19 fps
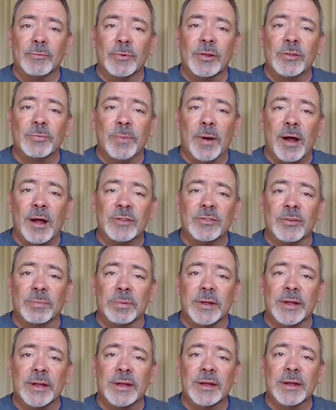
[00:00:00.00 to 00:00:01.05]

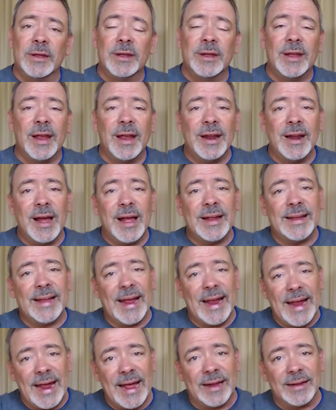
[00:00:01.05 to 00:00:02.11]
responsibly, and I
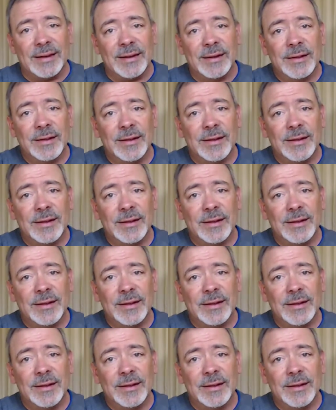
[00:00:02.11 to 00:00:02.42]
can't.